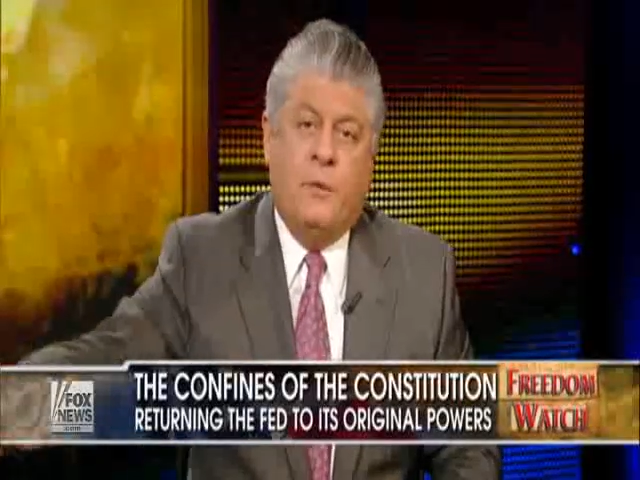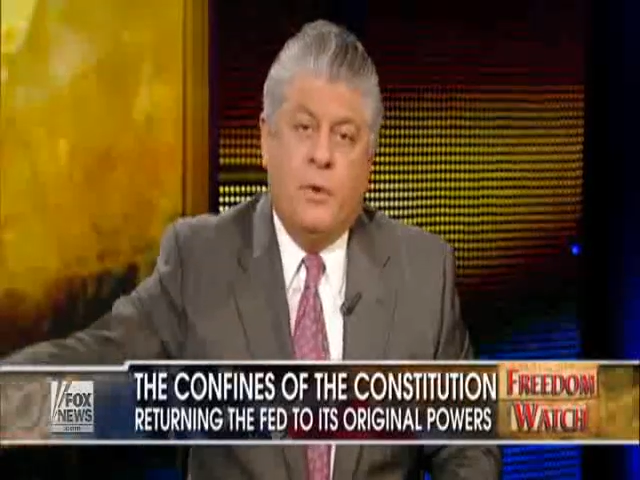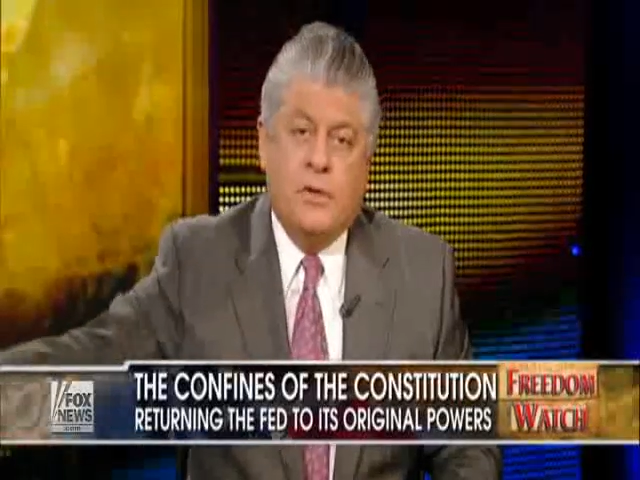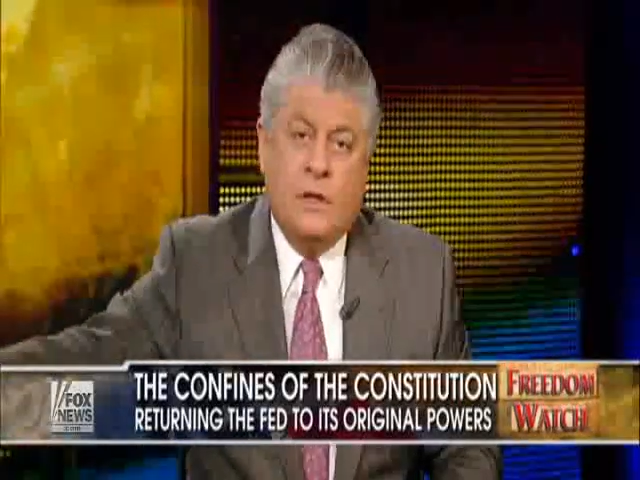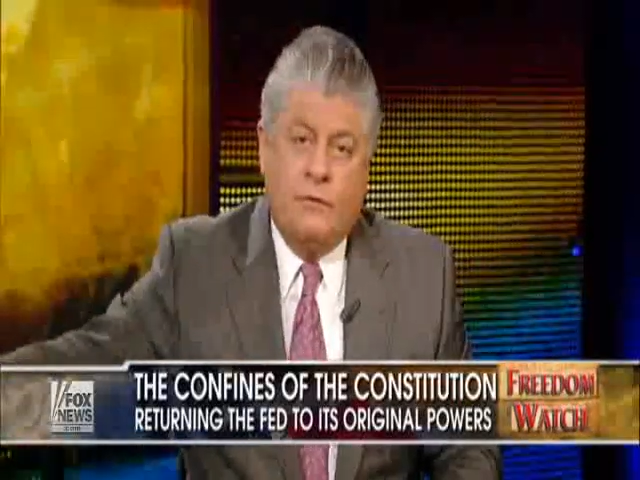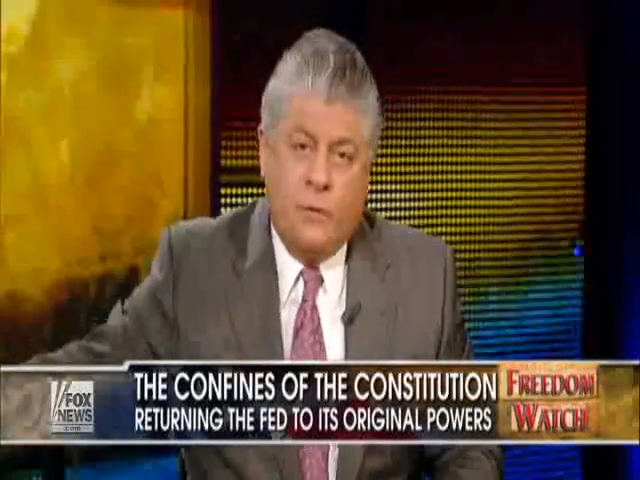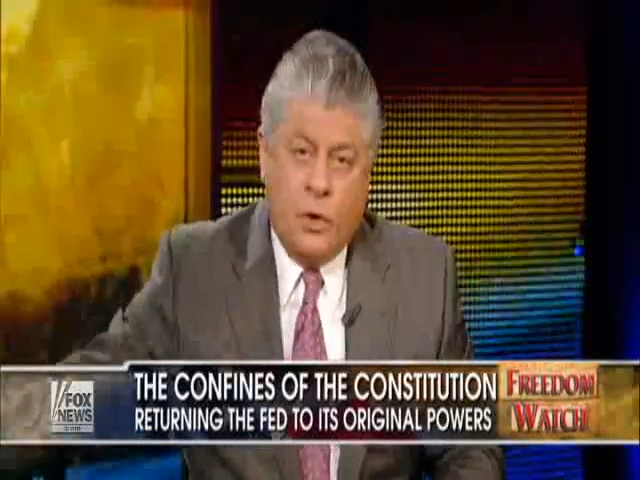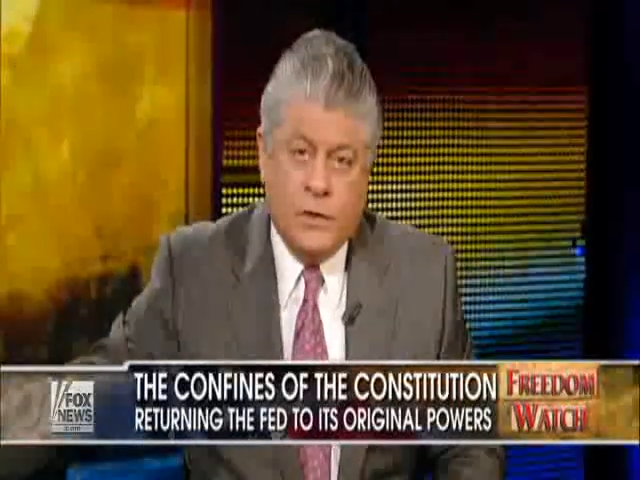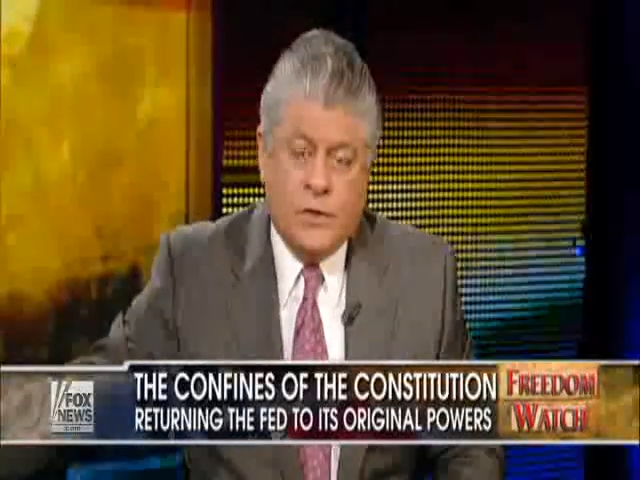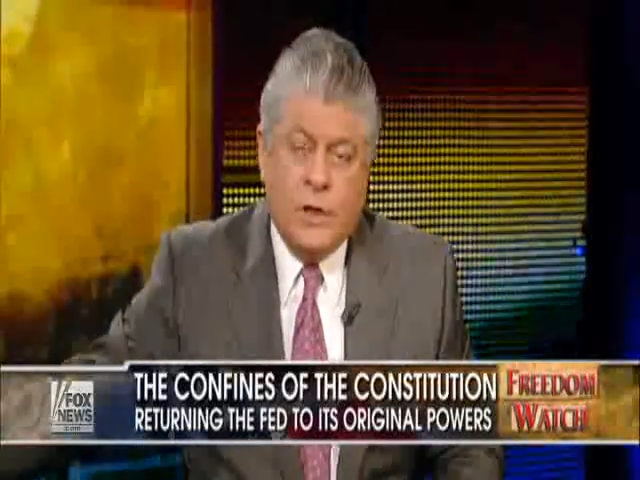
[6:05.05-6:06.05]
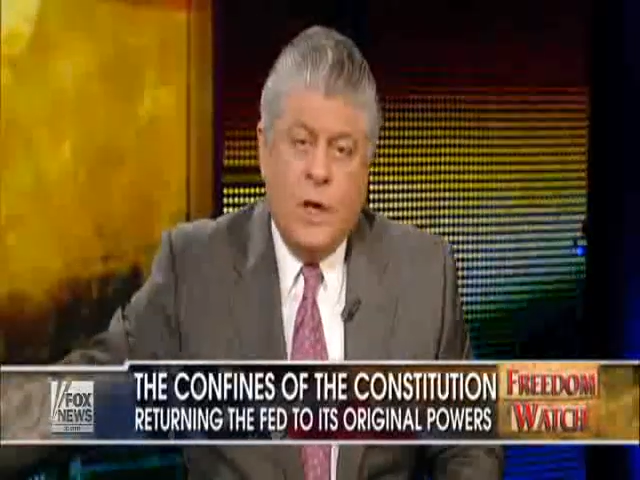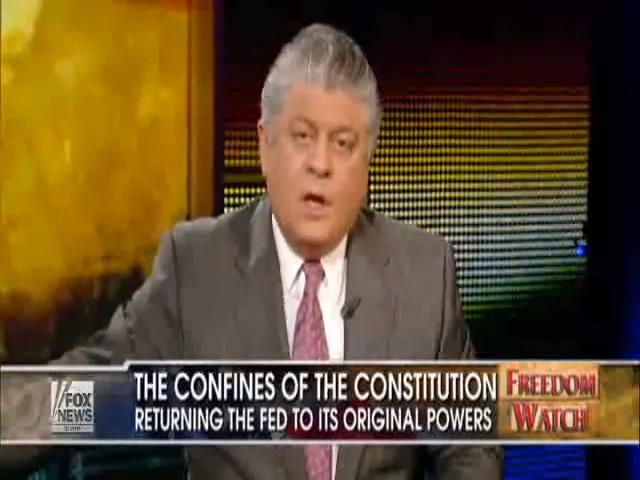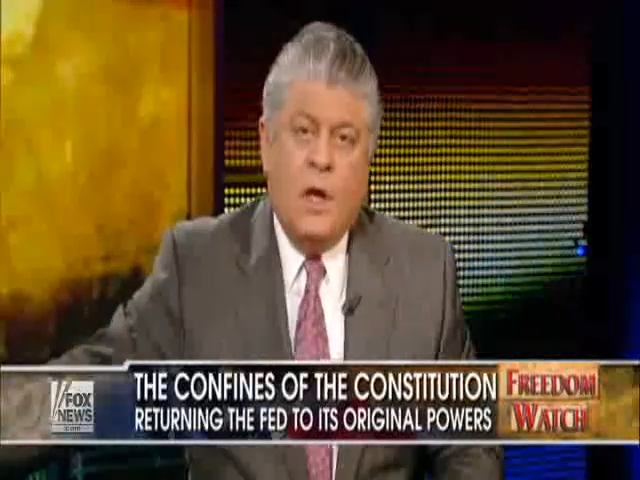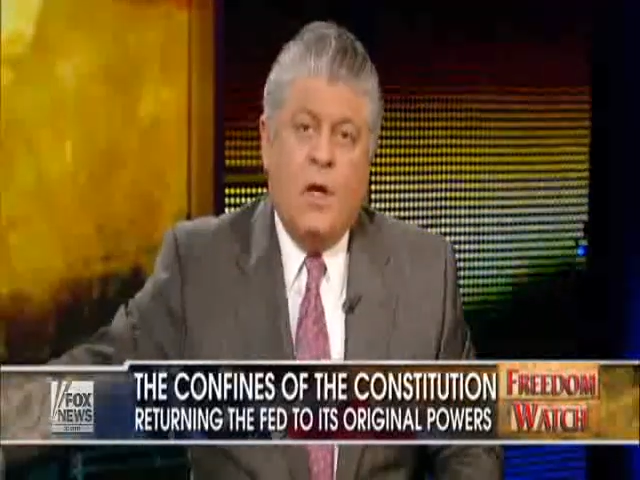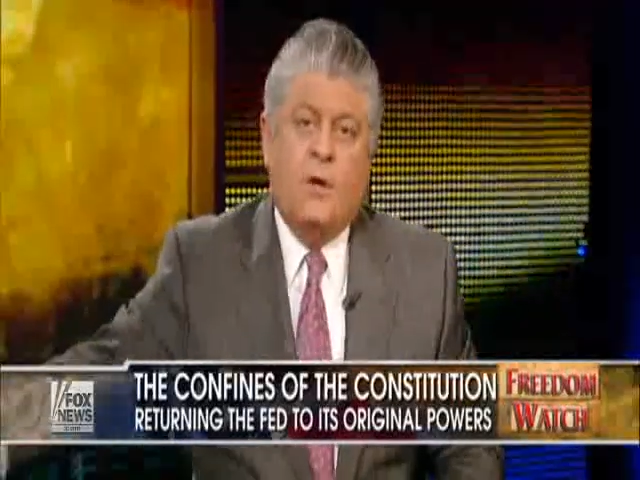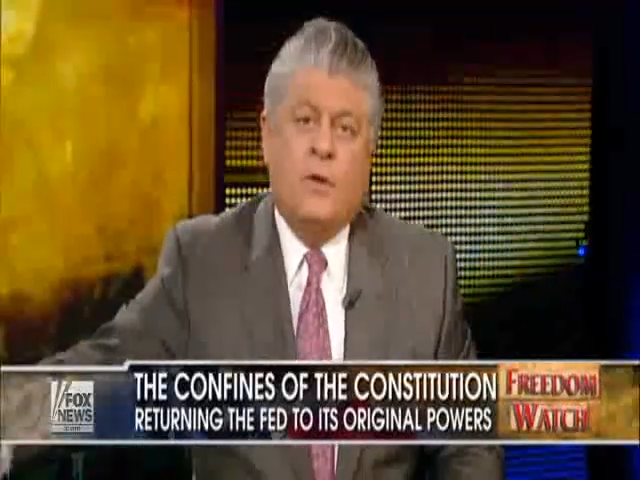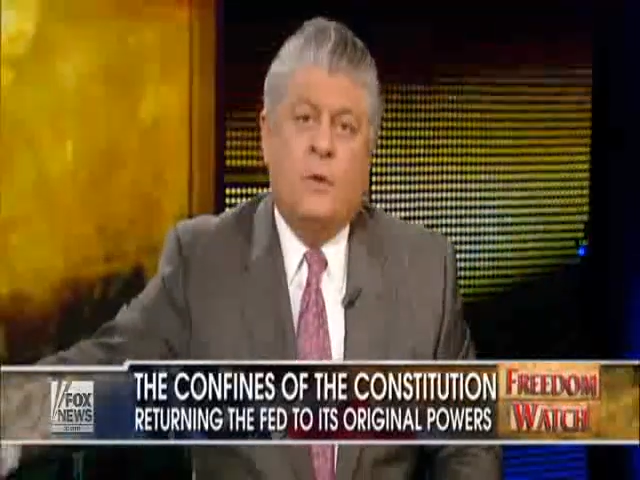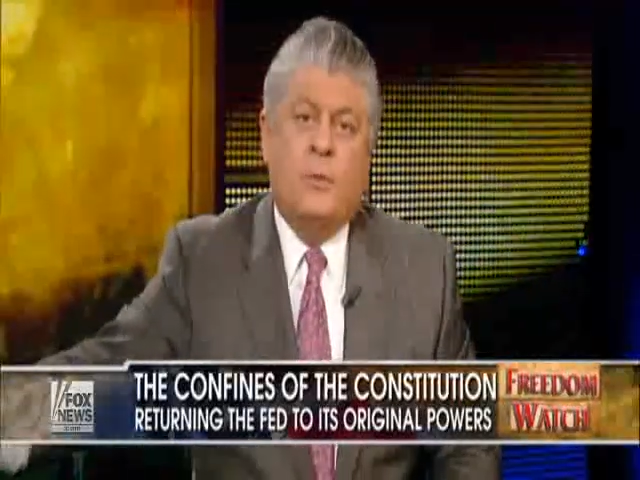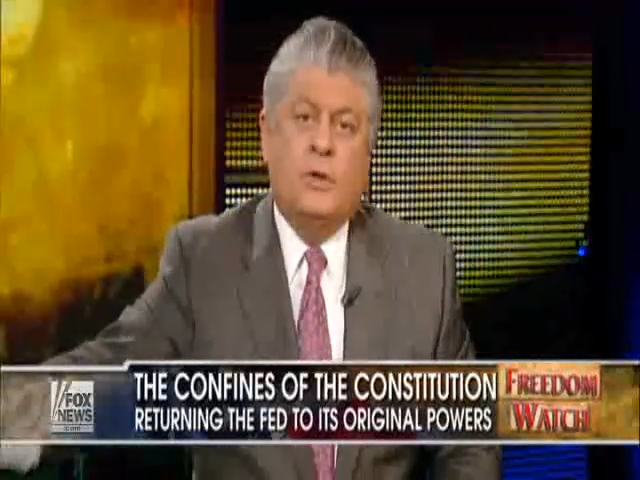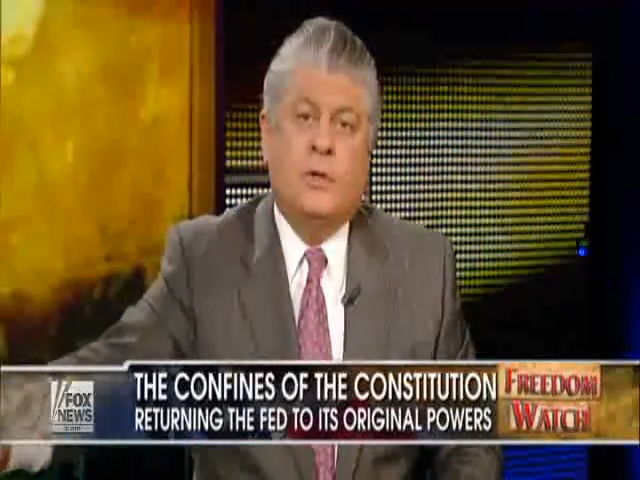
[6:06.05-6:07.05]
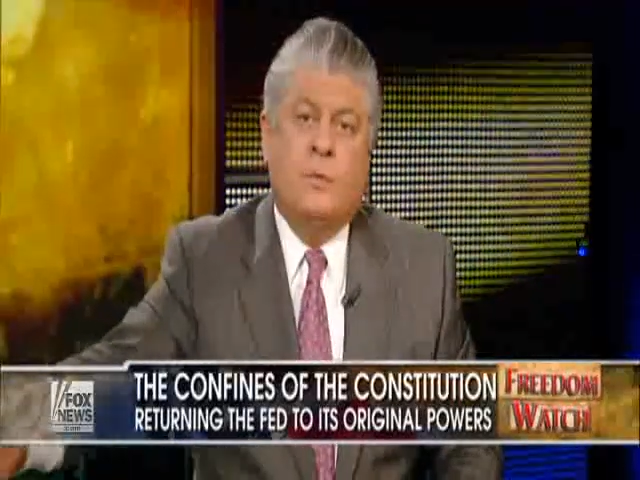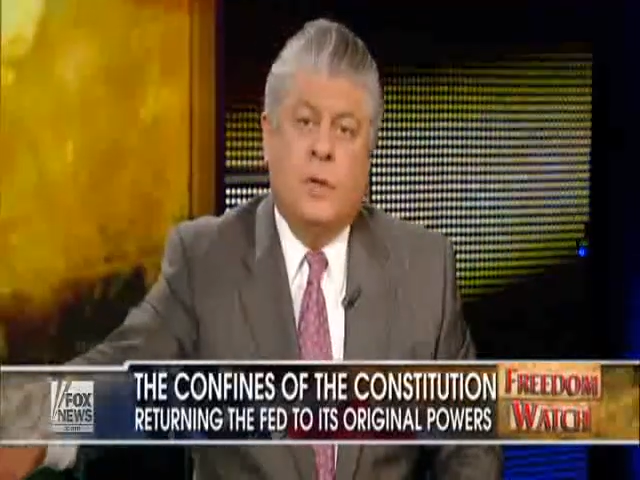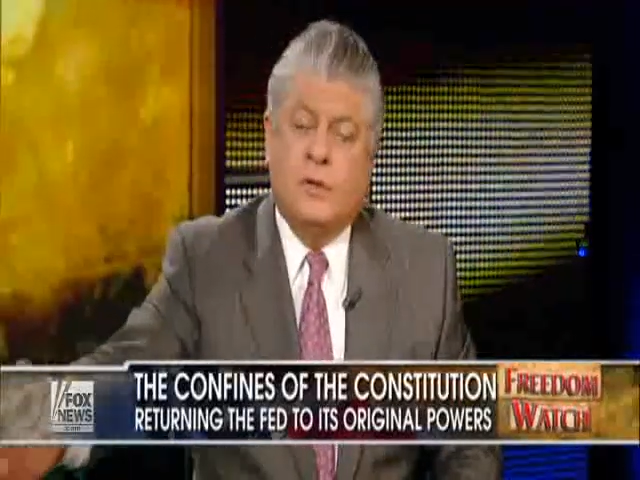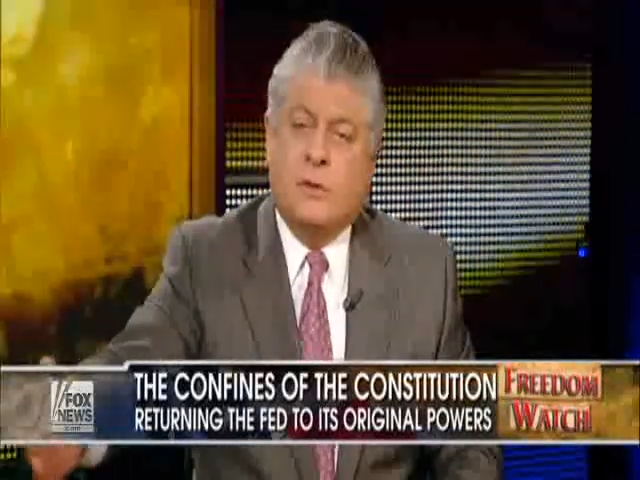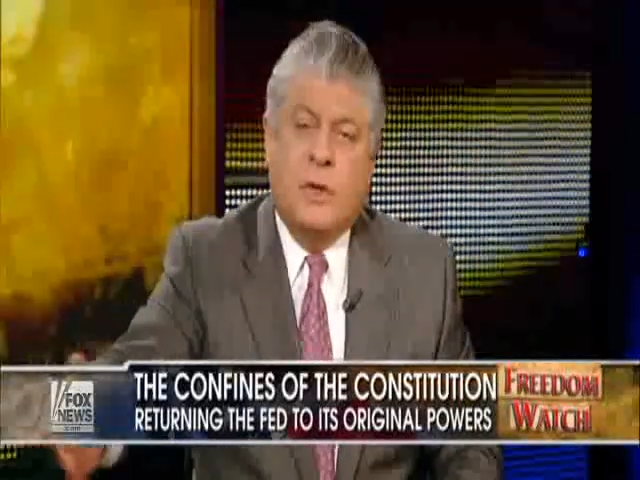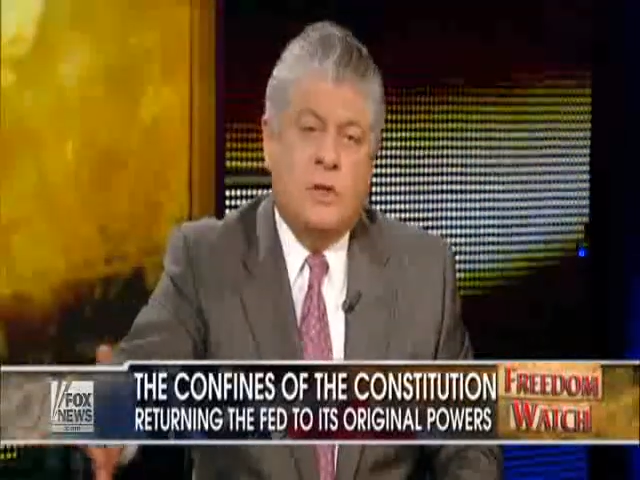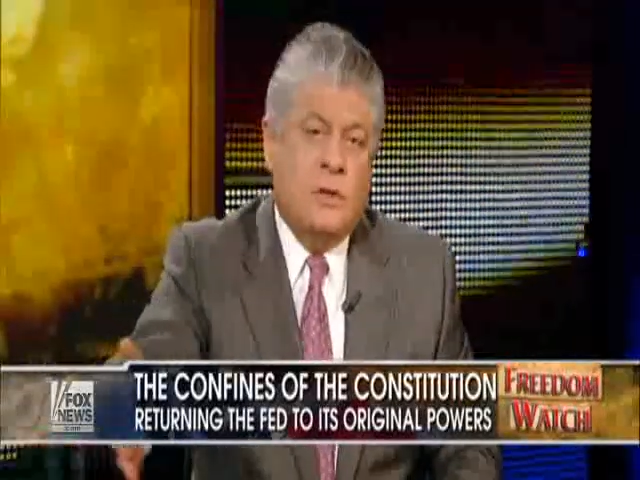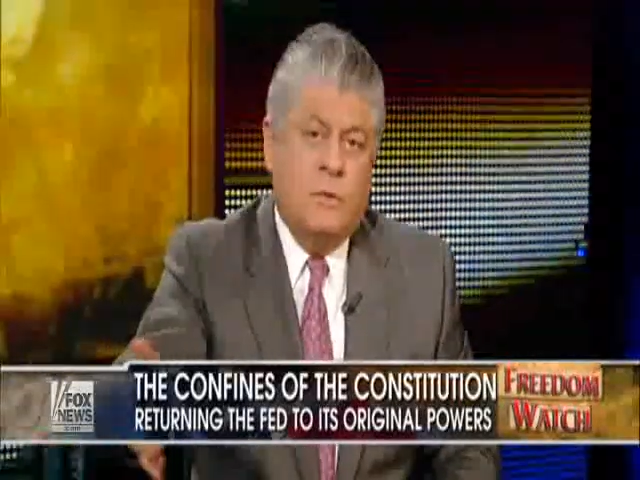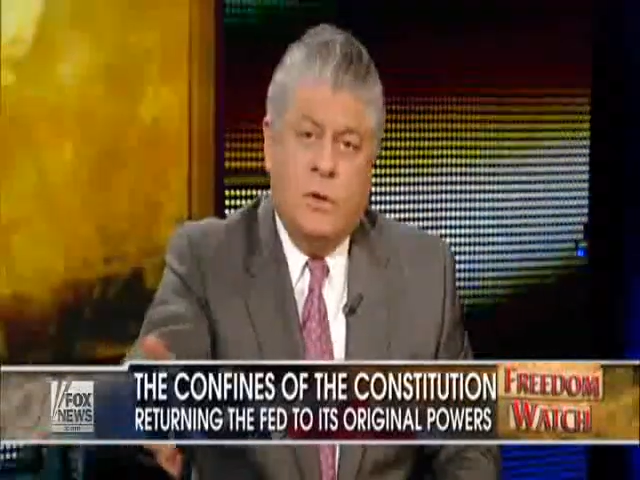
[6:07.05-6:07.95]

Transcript: It was enforced under the Bush administration.